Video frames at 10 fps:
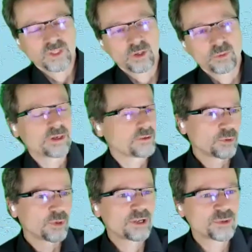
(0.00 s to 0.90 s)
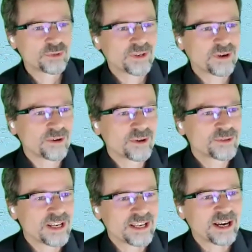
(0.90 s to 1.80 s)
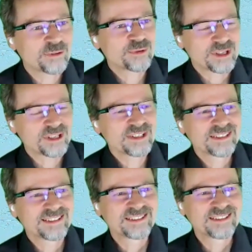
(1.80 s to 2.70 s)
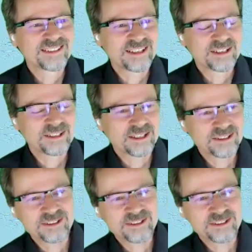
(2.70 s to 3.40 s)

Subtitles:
But you can use also AI for that. I did